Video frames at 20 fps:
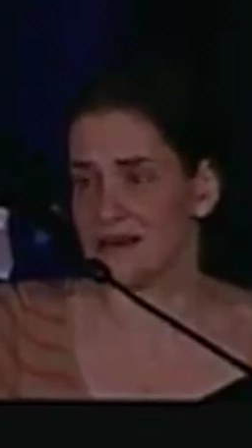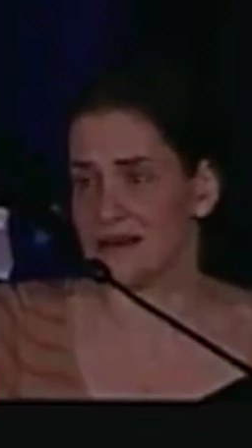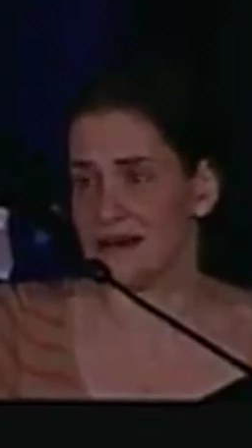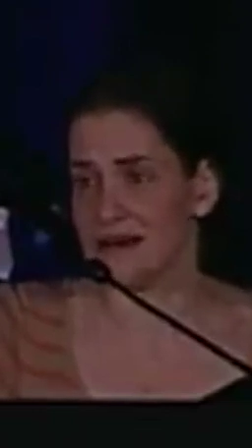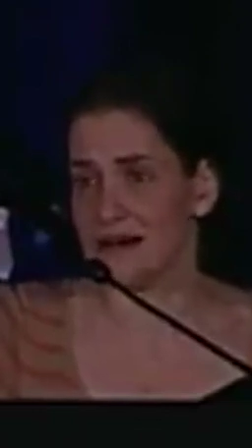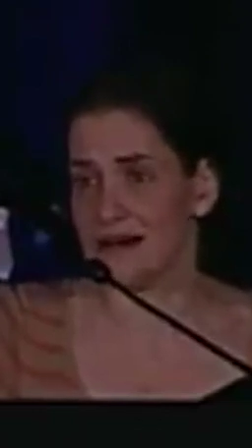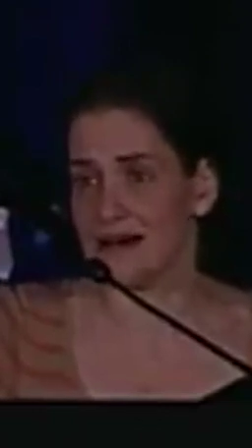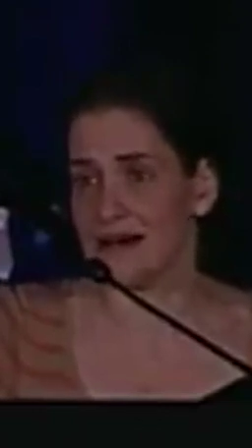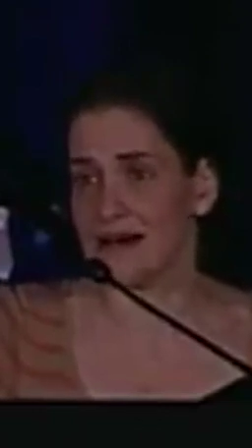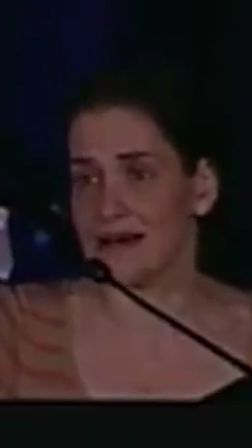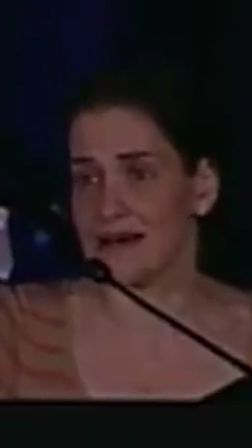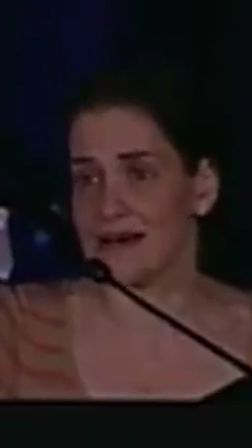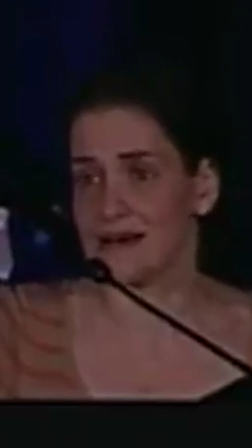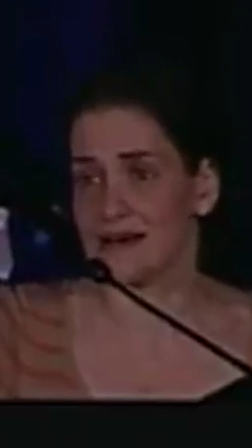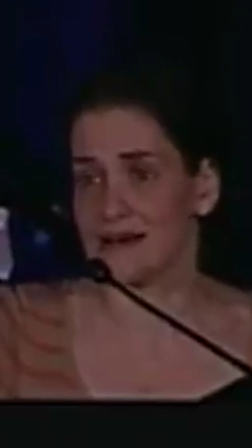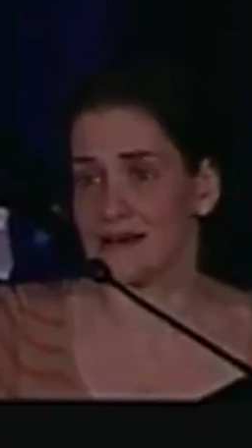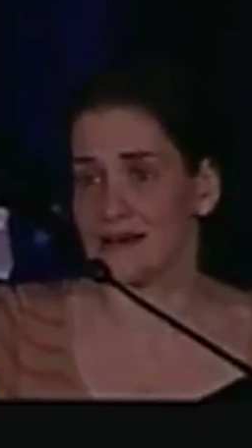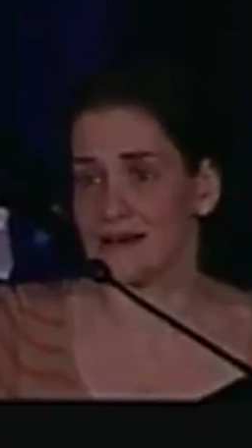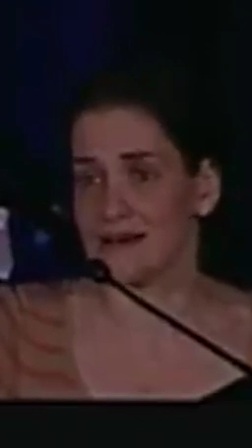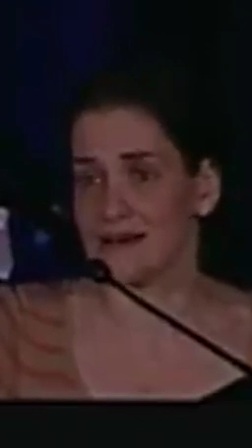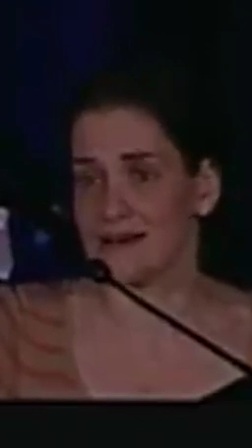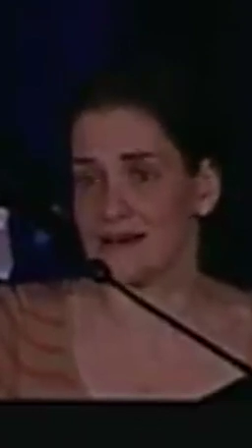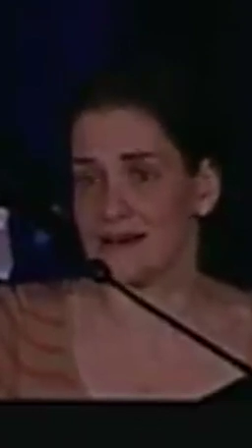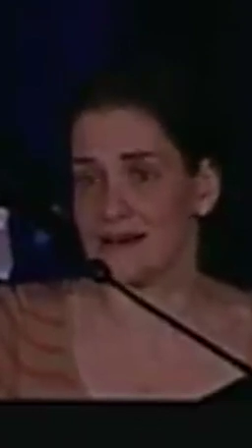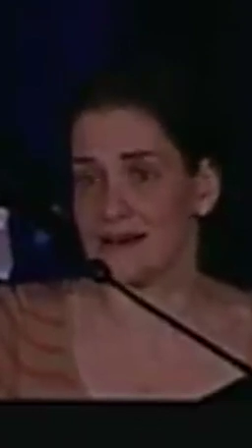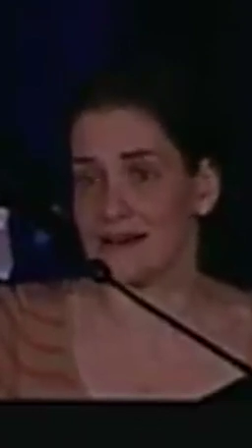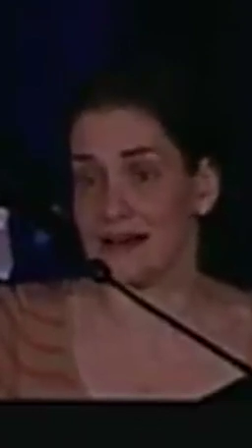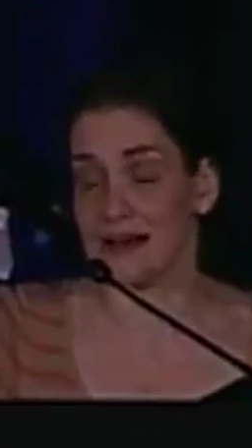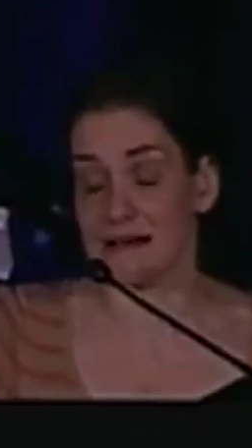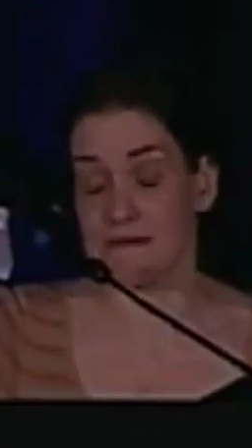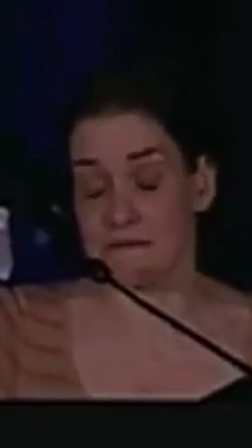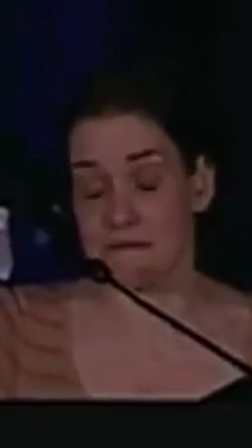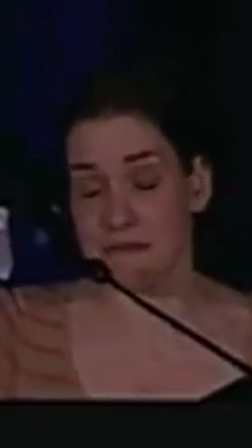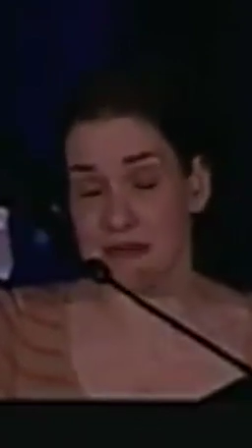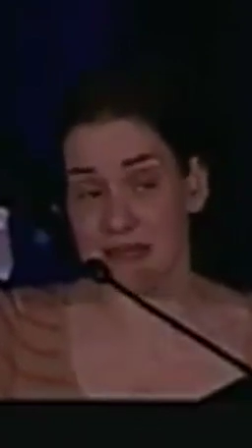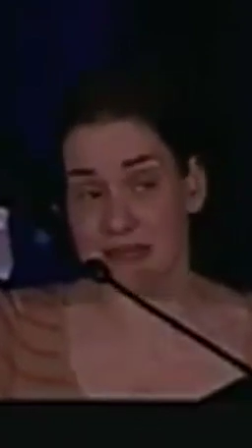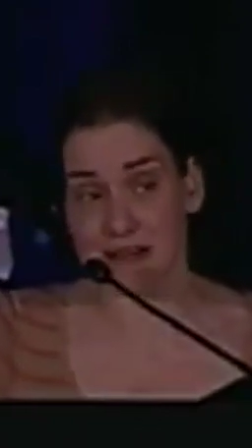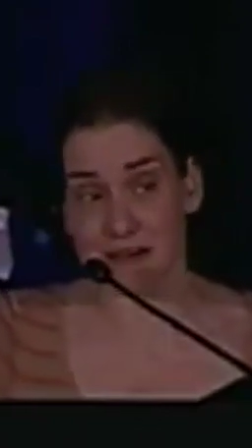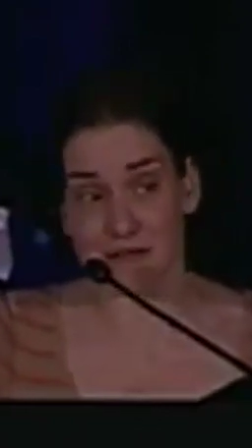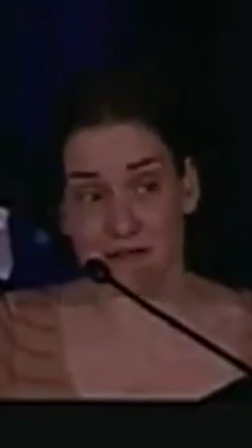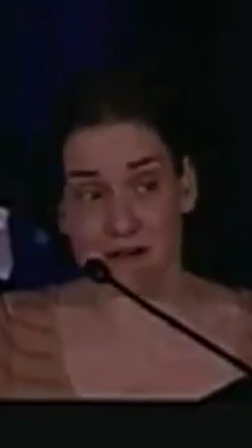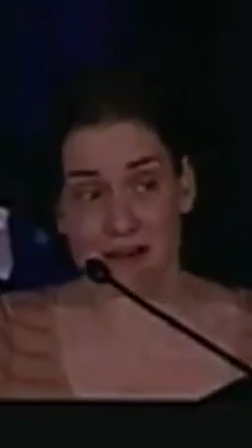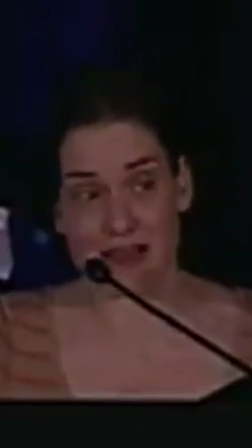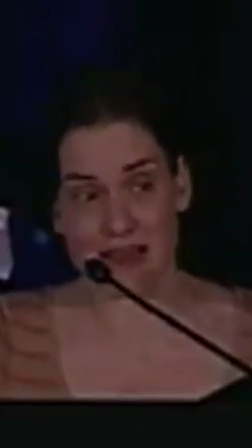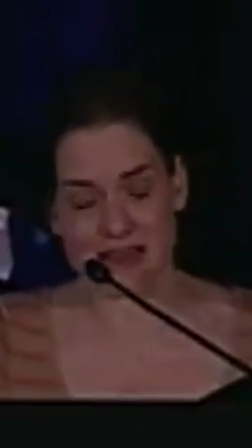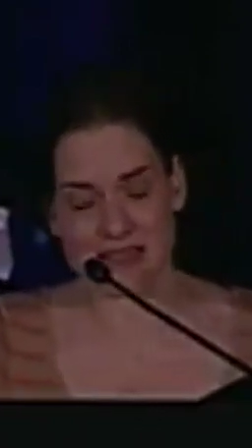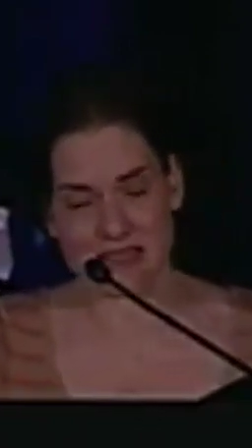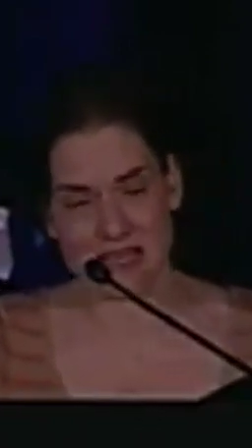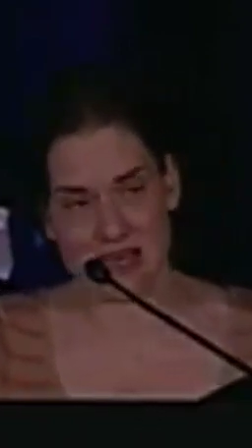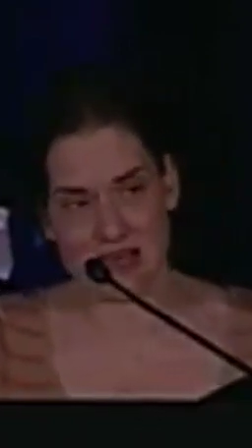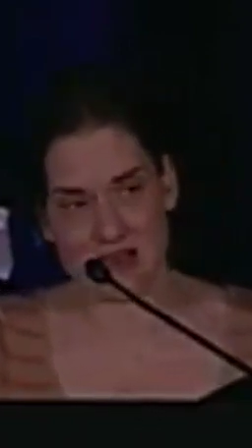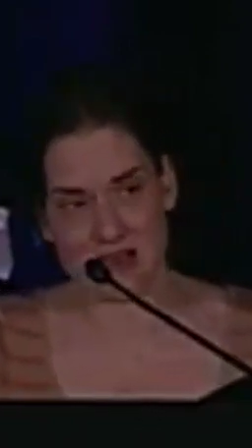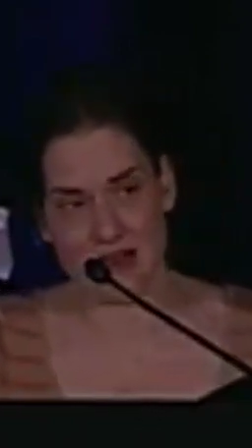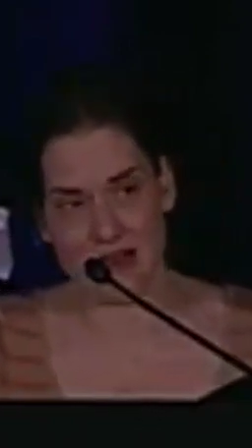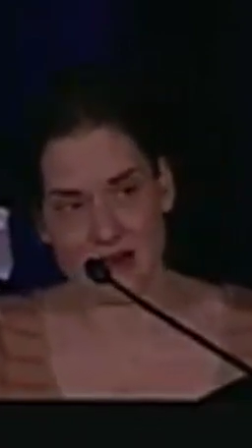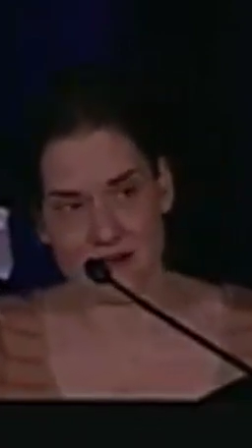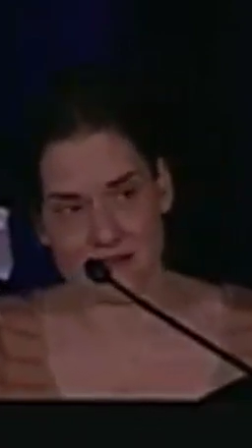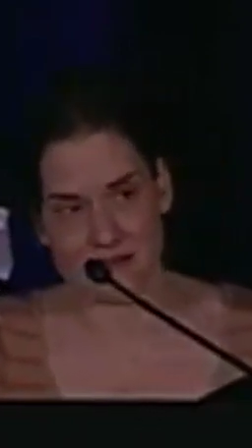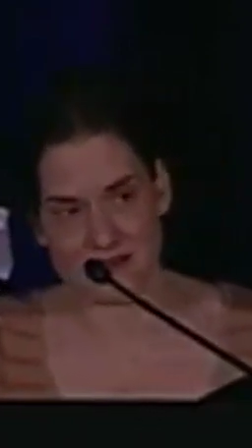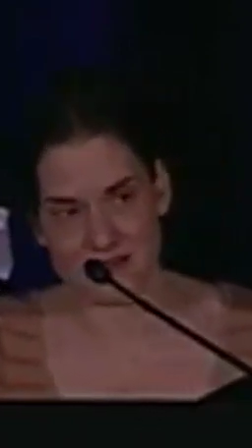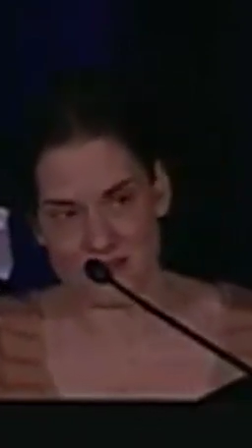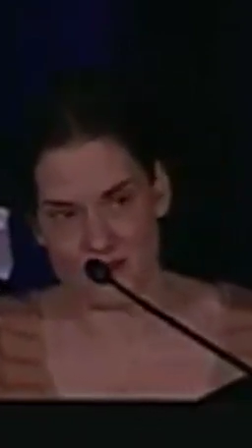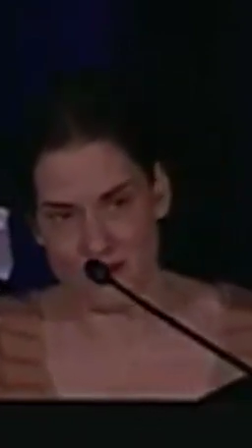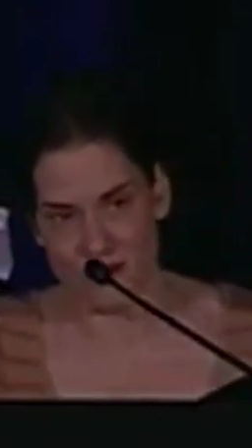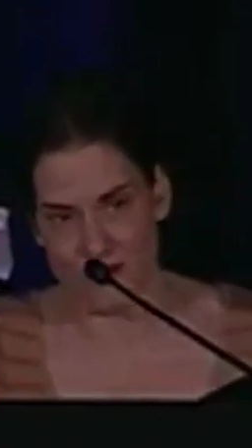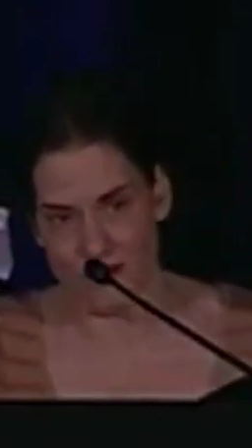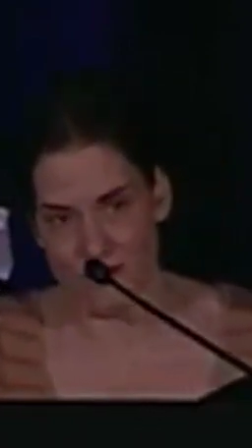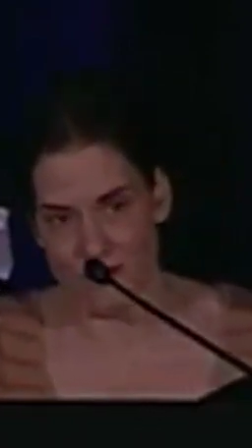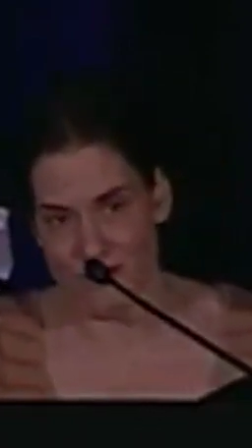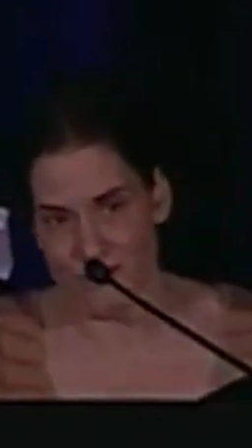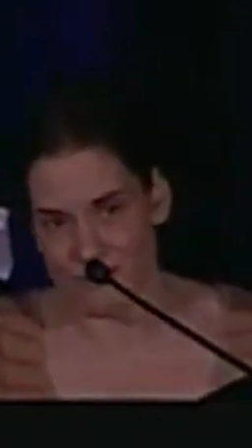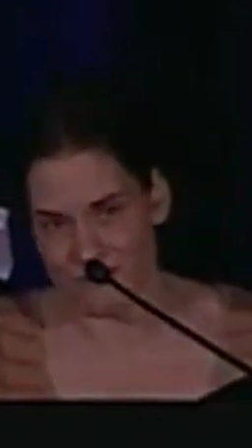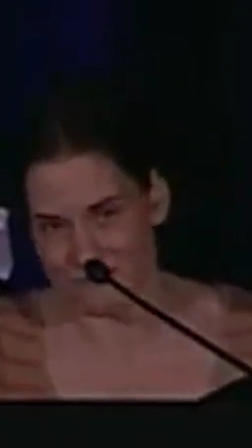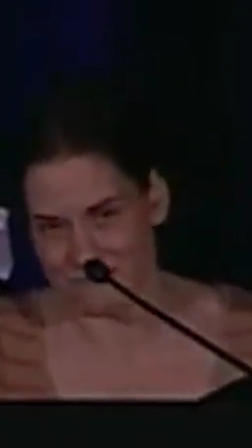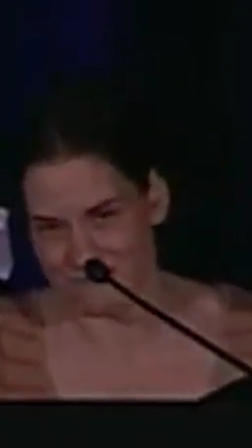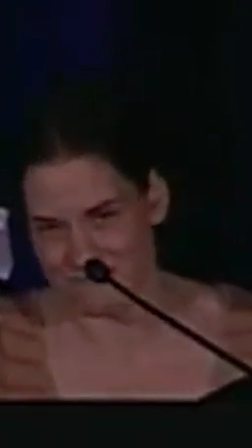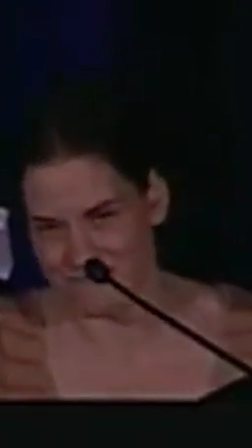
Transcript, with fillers: I I mean it when I say that I'm his girl.